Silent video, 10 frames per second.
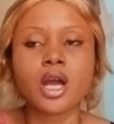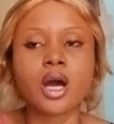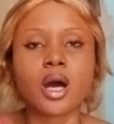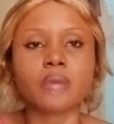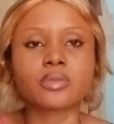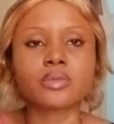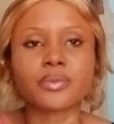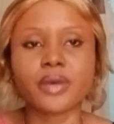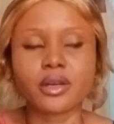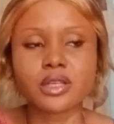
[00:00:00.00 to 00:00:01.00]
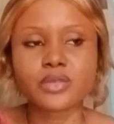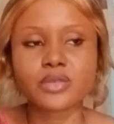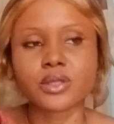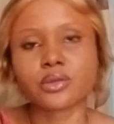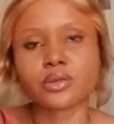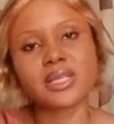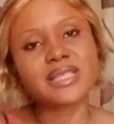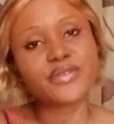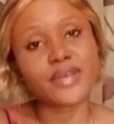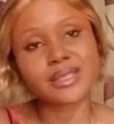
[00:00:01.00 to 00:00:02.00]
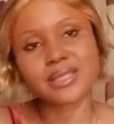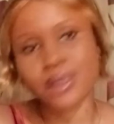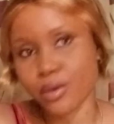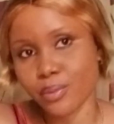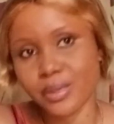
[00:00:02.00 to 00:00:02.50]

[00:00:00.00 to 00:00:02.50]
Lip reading: To be honest with you, this face serum,